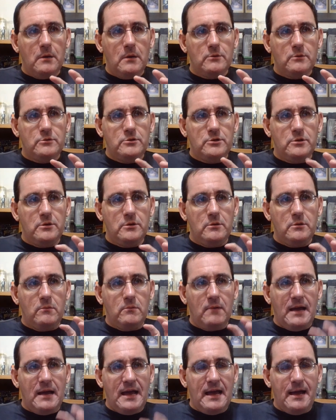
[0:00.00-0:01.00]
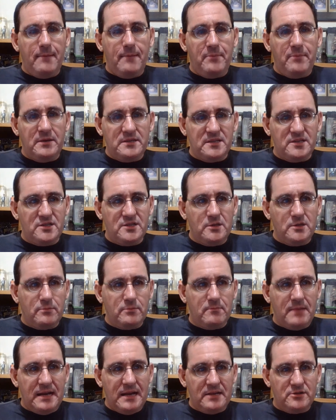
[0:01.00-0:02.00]
to what happens in
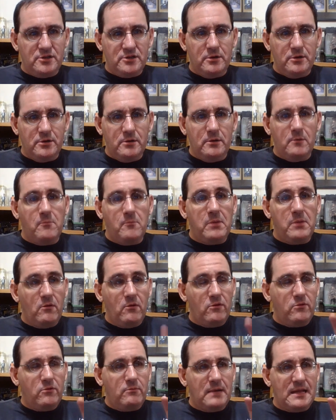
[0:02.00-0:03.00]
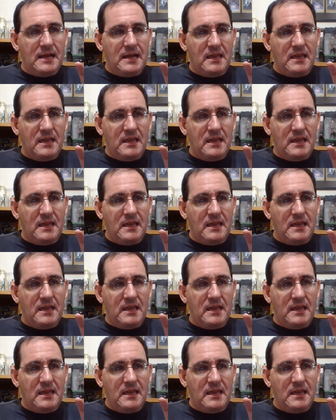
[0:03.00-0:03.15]
Superman 2, both when